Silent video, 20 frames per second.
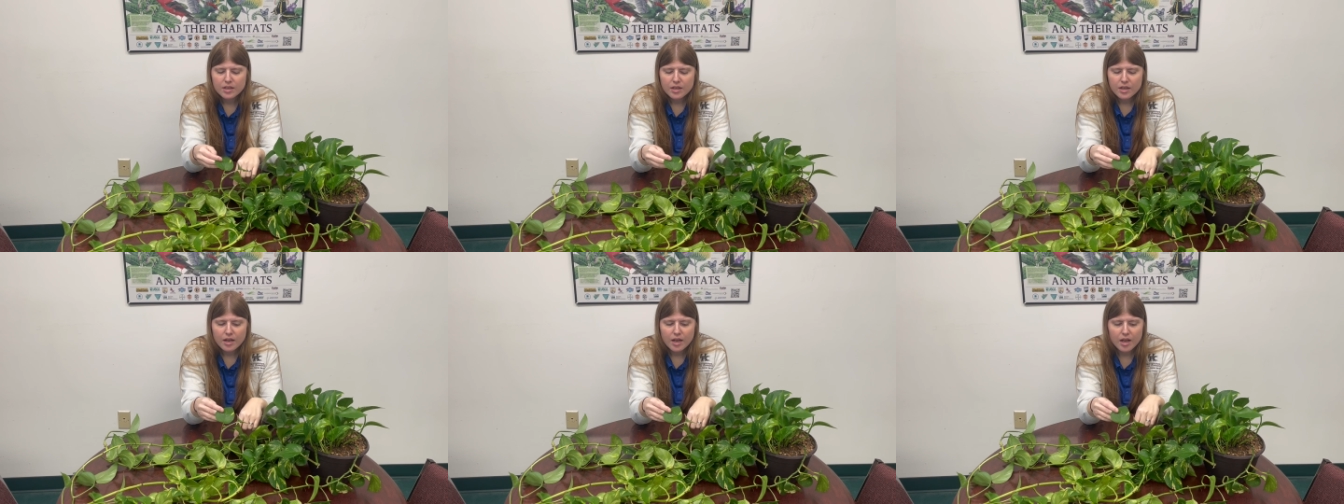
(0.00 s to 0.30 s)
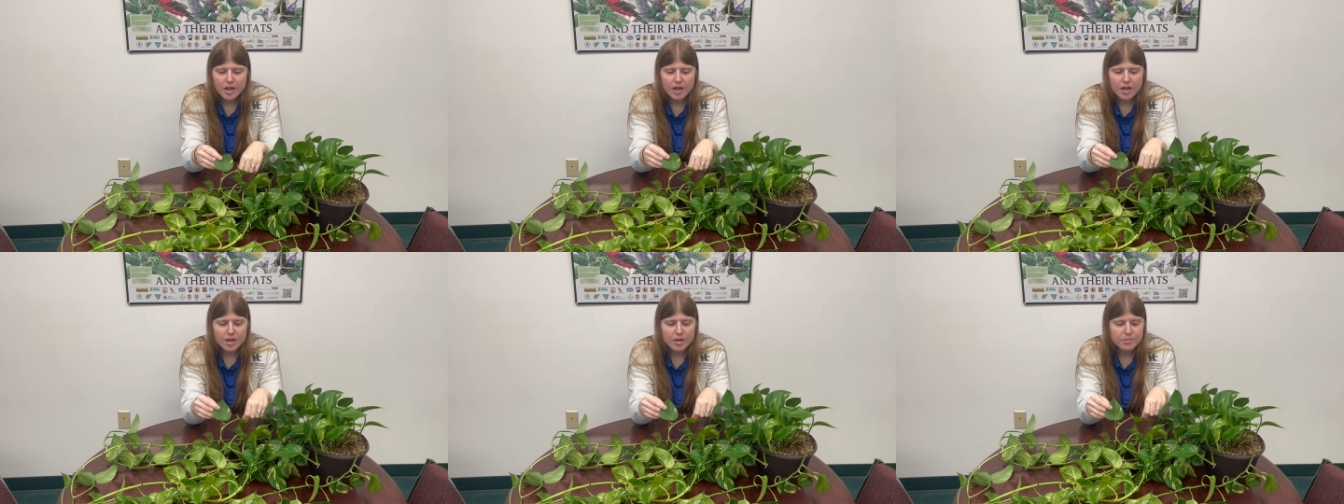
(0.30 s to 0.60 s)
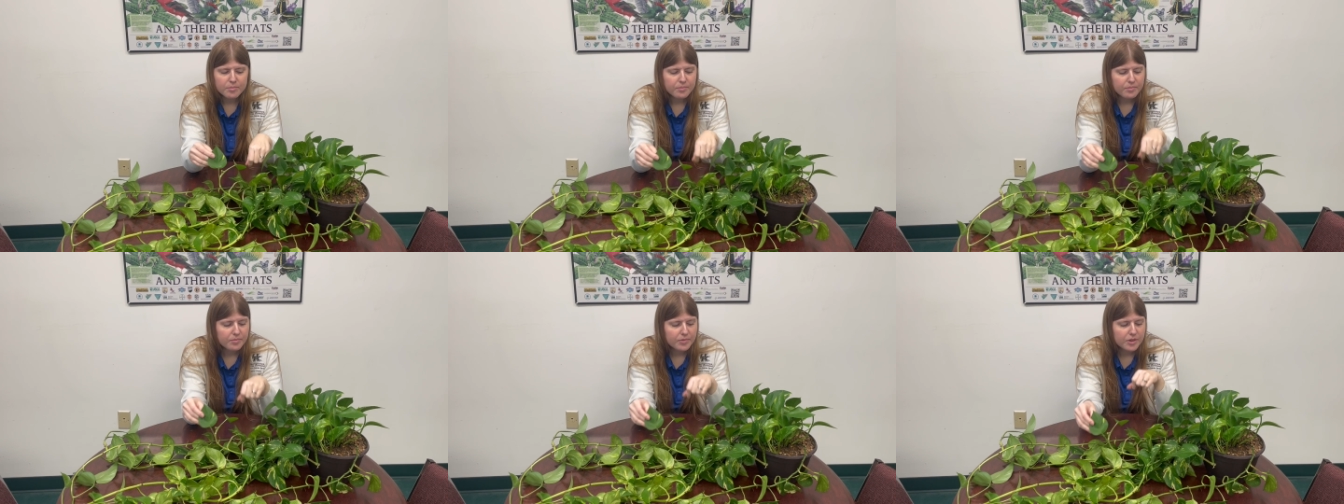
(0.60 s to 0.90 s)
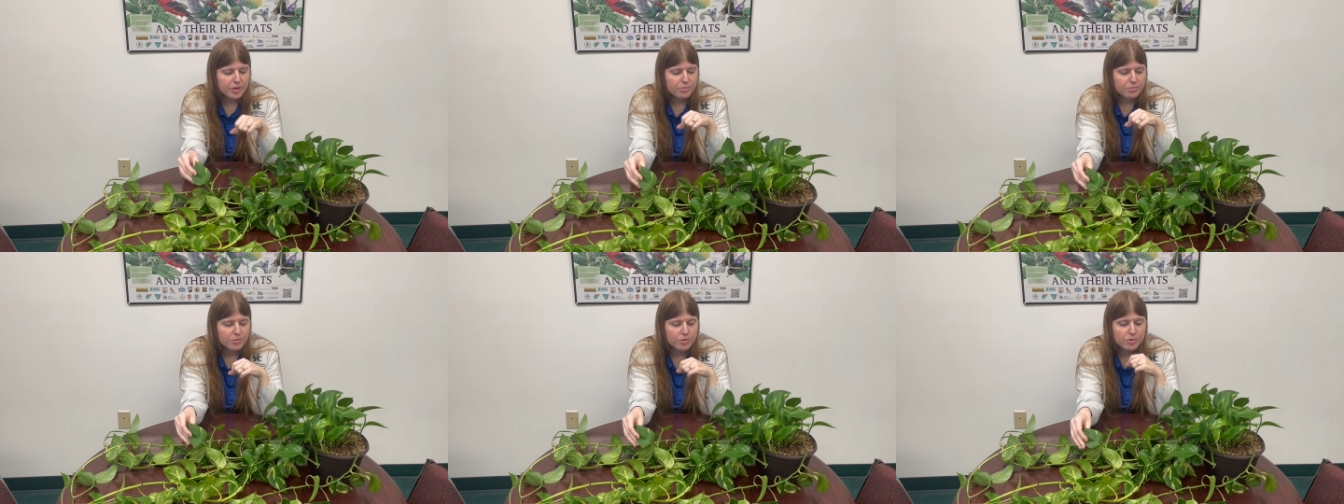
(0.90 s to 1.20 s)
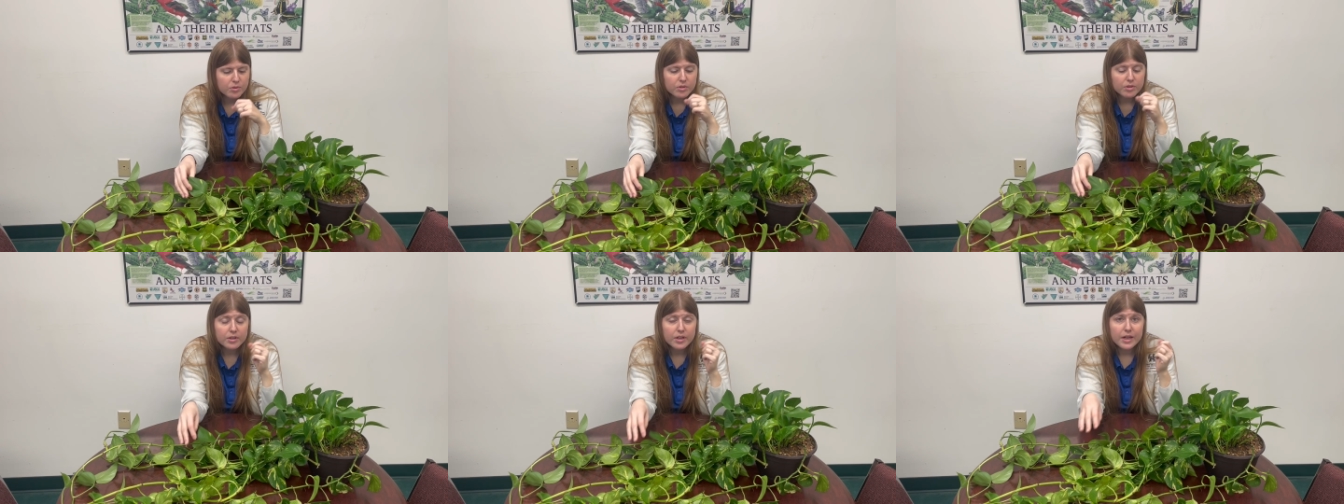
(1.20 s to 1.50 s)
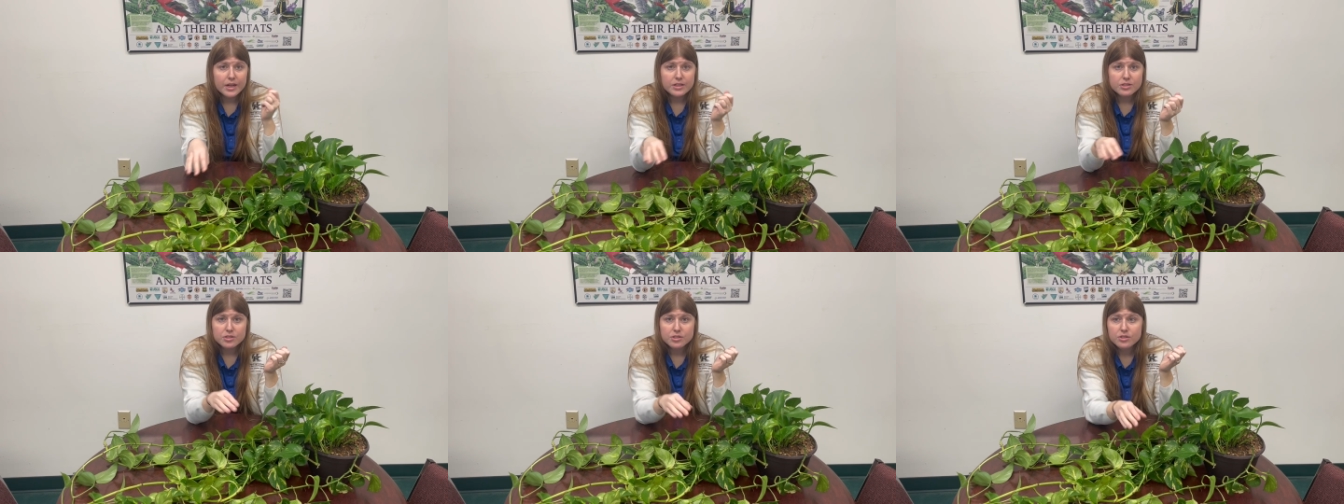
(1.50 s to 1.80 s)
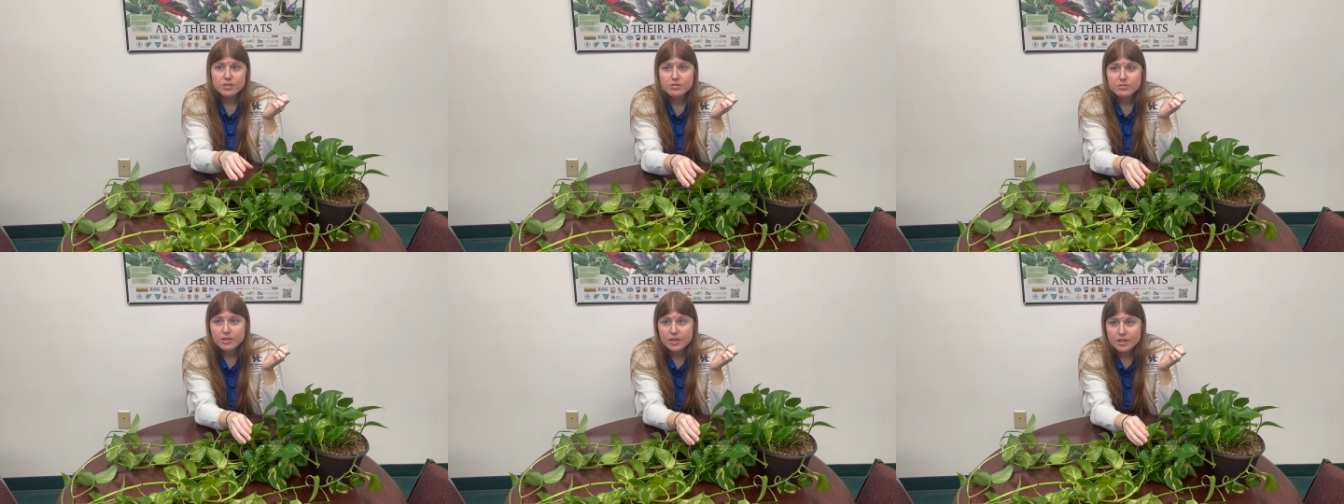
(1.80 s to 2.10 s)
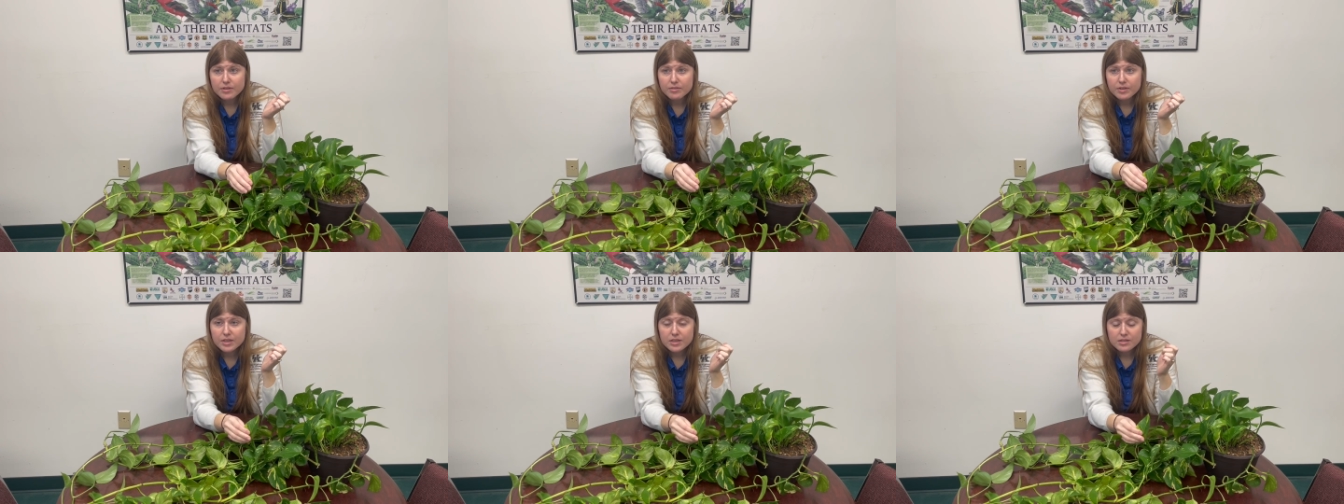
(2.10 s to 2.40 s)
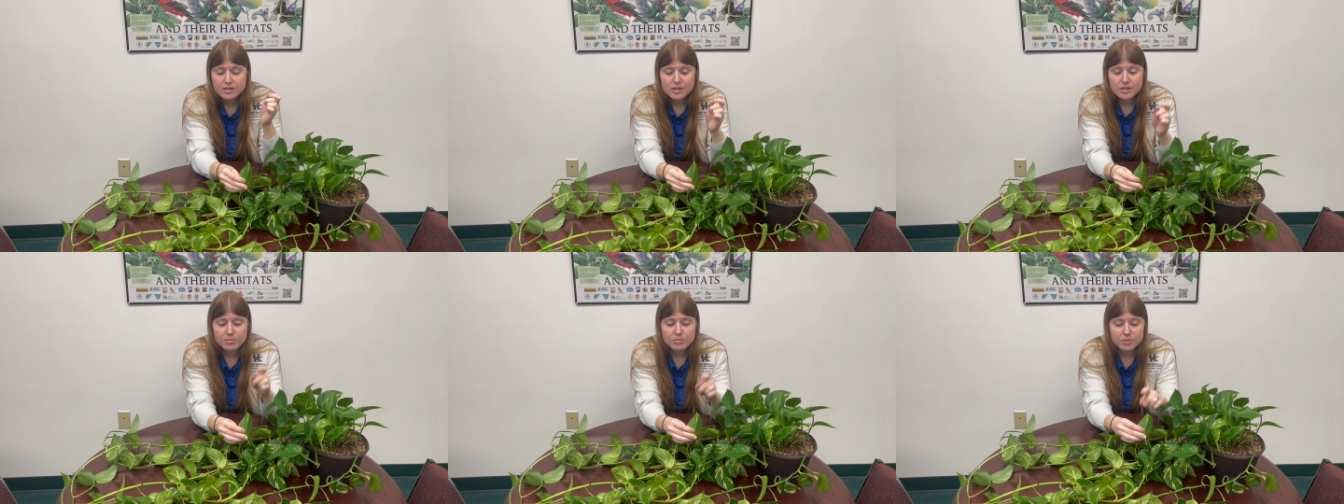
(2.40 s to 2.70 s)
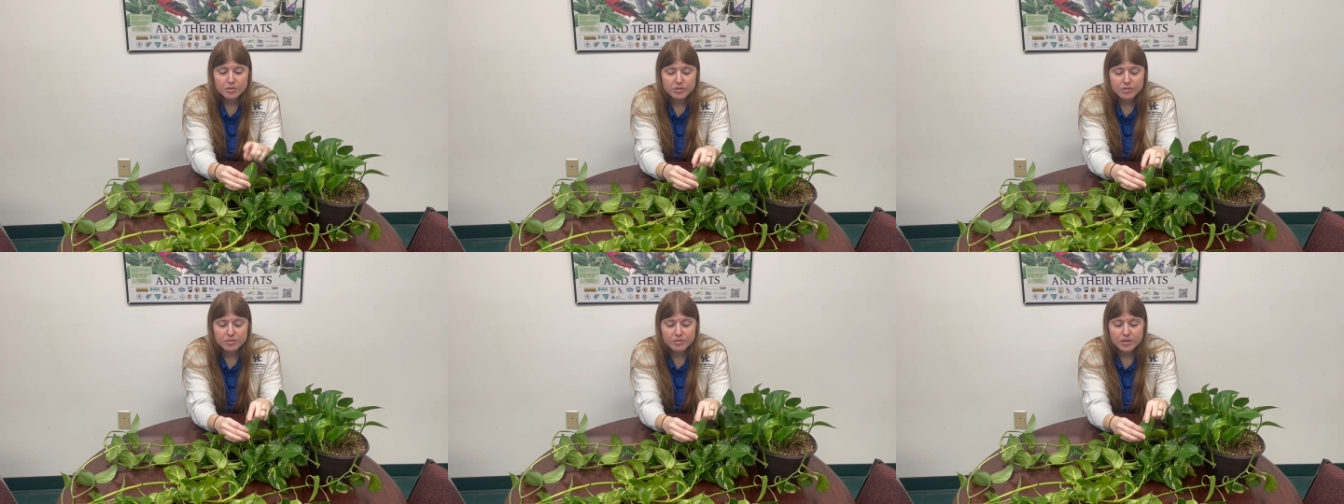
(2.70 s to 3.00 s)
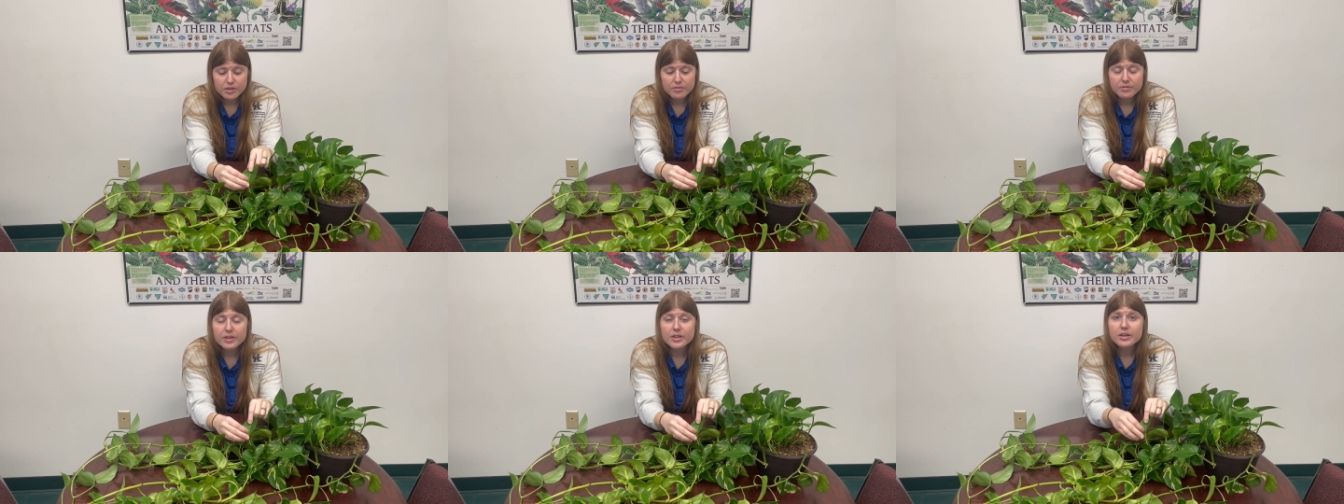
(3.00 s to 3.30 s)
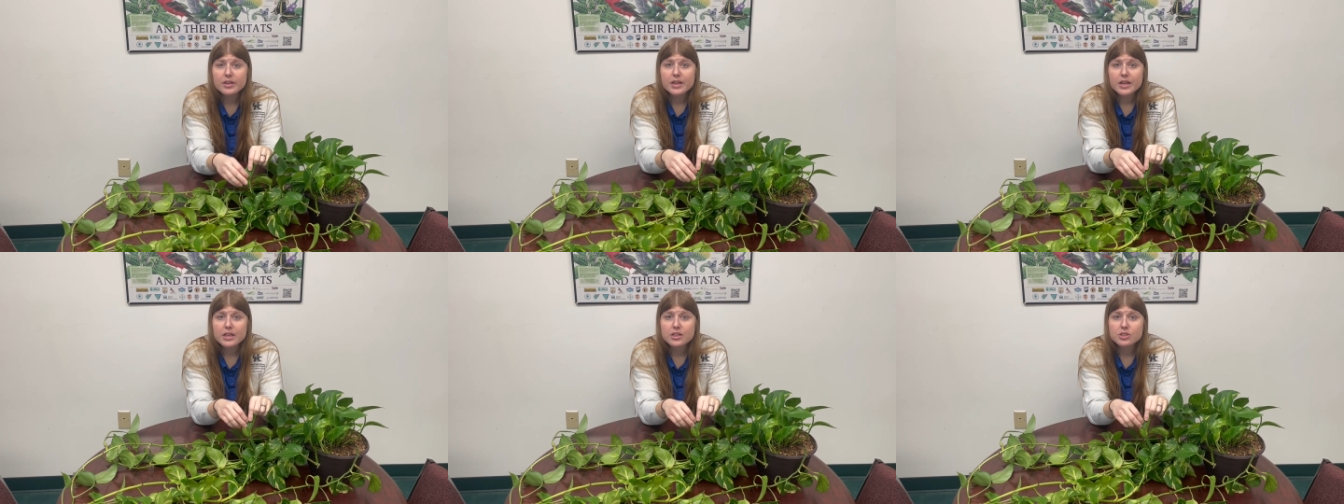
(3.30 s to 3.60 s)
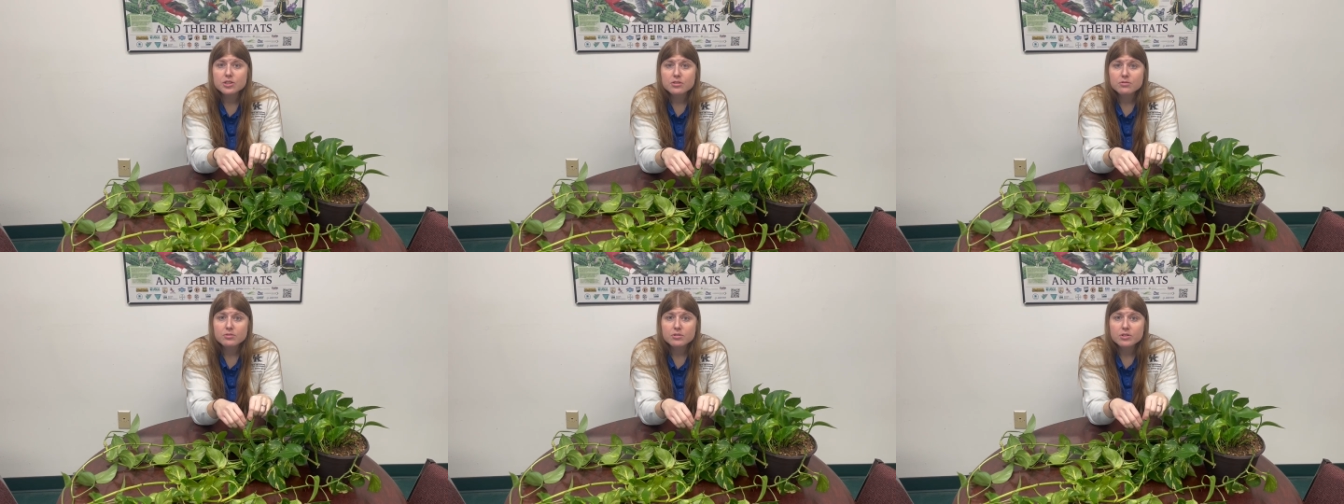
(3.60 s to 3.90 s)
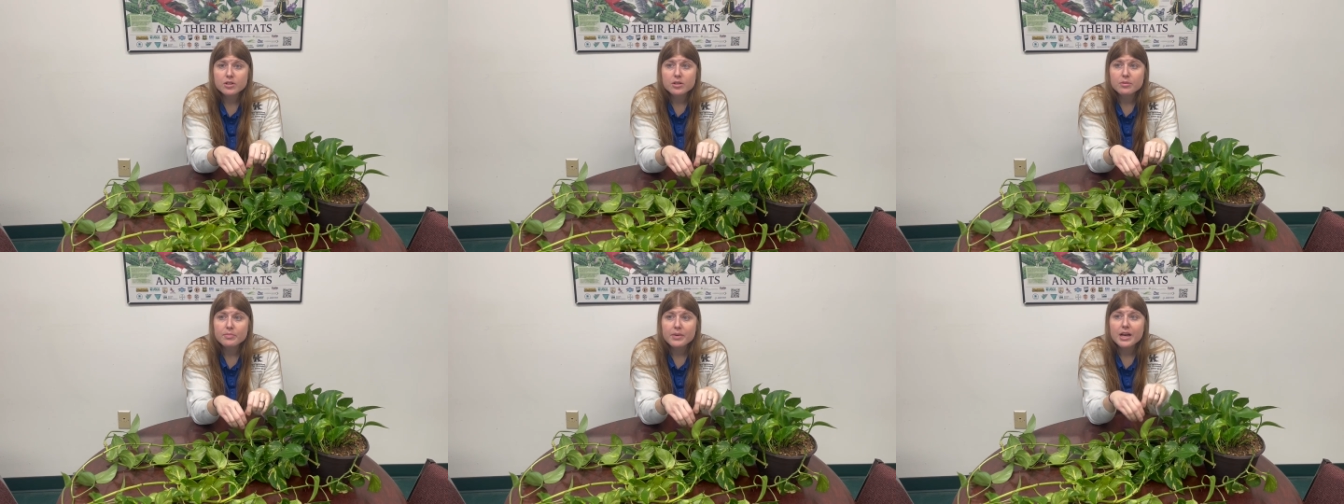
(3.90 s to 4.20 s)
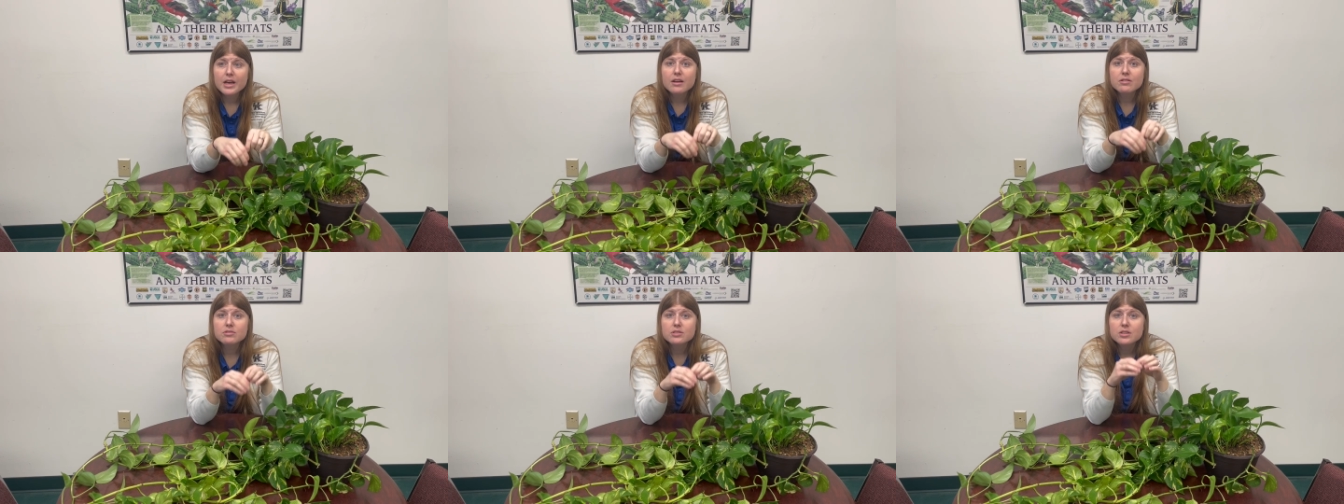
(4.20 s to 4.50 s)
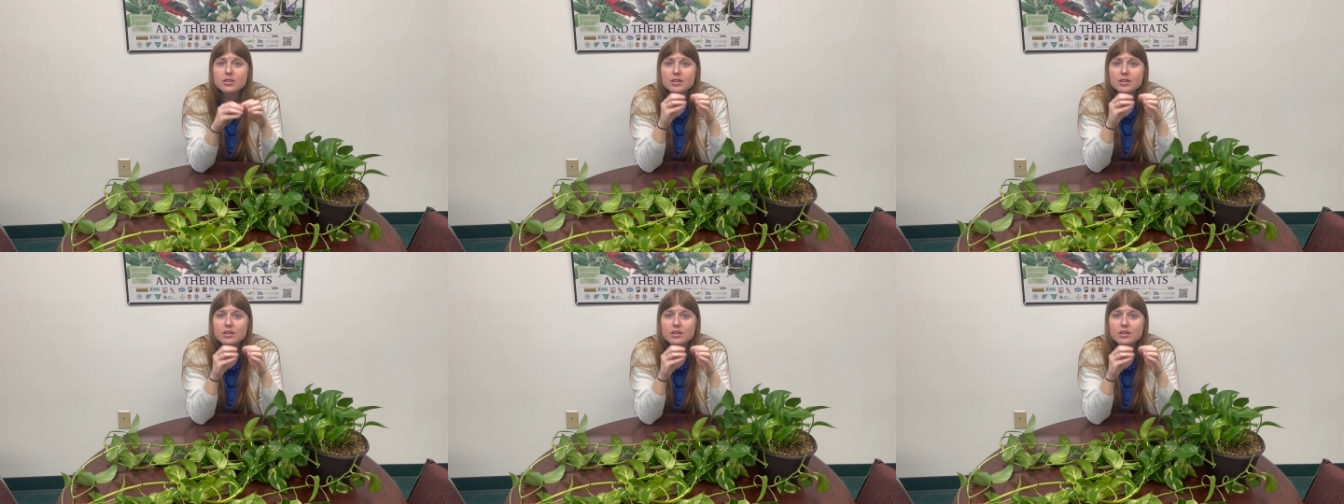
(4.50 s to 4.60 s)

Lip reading: The more light you give it, the more the variegation will come out.